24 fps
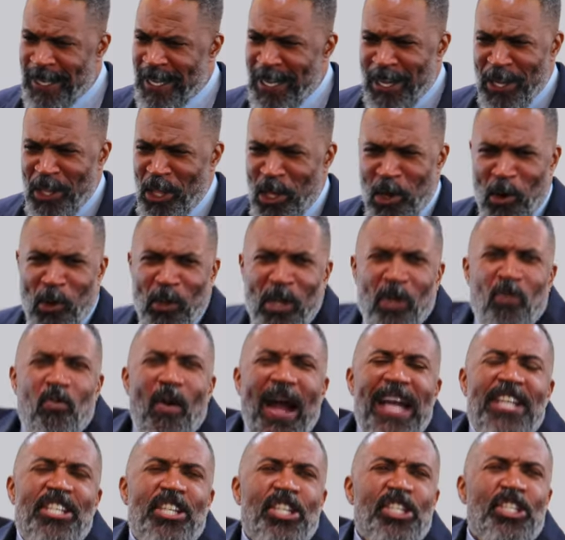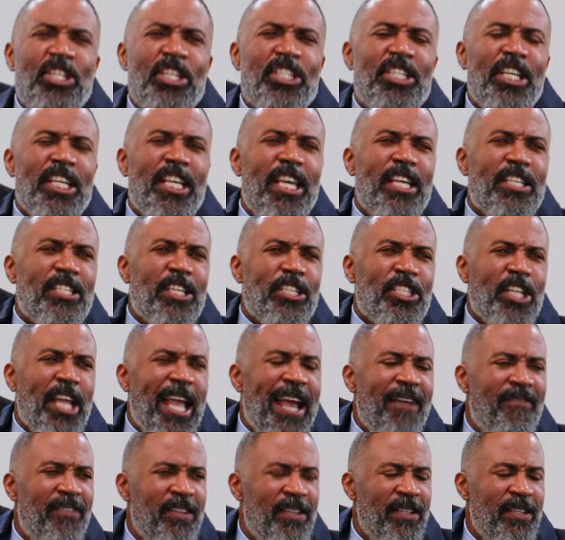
The only righteousness that gets us to heaven